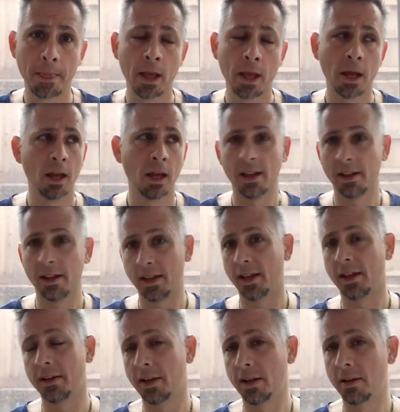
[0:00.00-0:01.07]

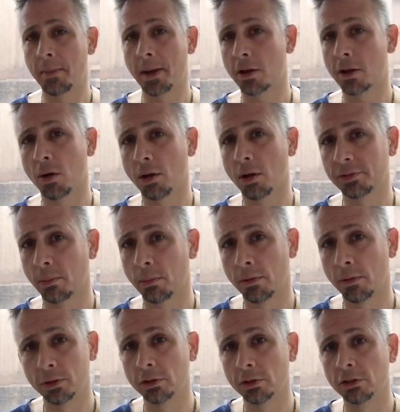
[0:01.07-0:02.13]
And it may cost some of
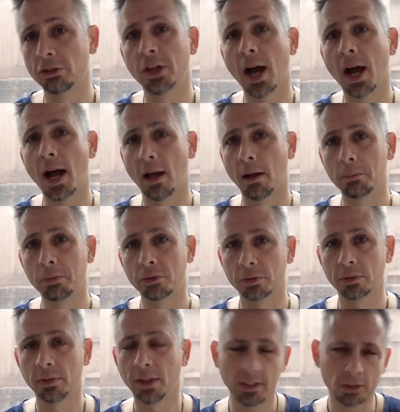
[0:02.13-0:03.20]
you your jobs.
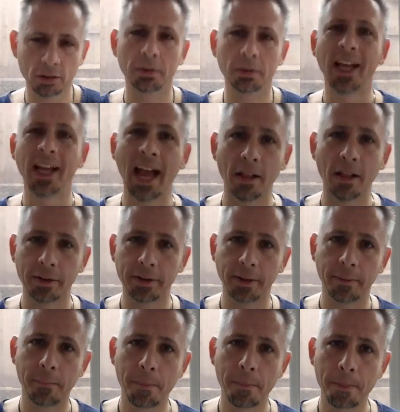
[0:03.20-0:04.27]
That's a
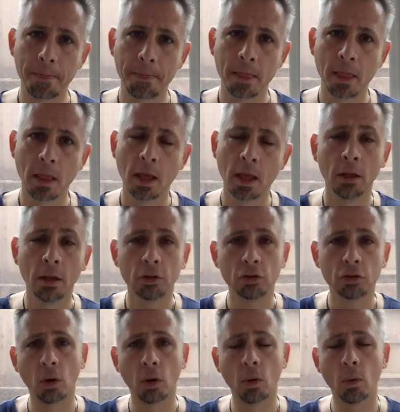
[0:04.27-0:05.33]
reality.
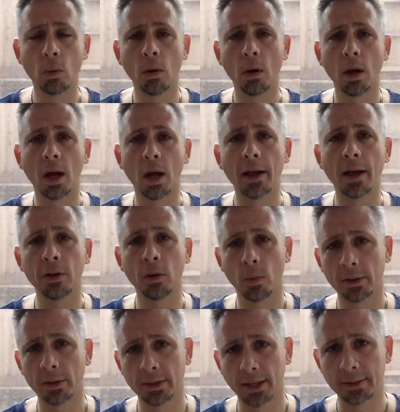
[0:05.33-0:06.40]
So I don't
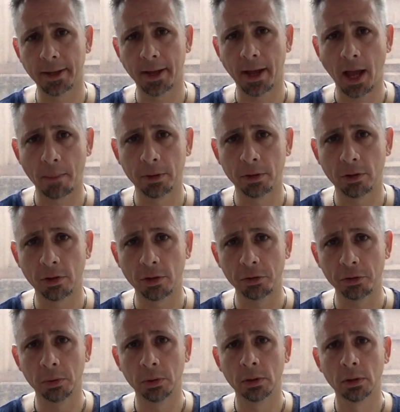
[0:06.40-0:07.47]
want that to happen to
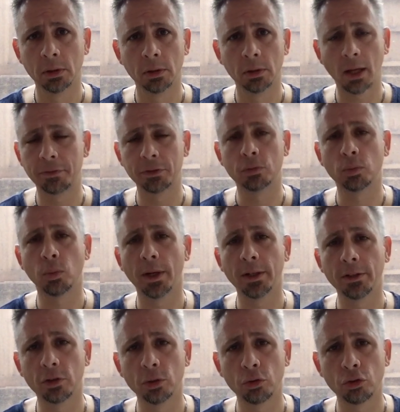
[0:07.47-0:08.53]
you. Life is way
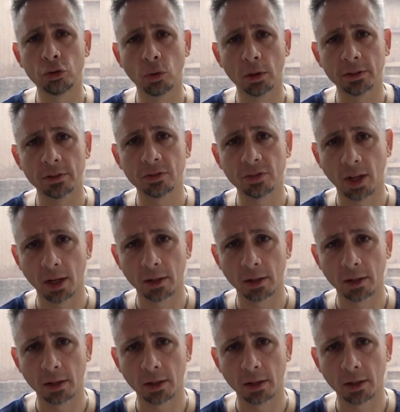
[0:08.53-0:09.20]
too short to suck.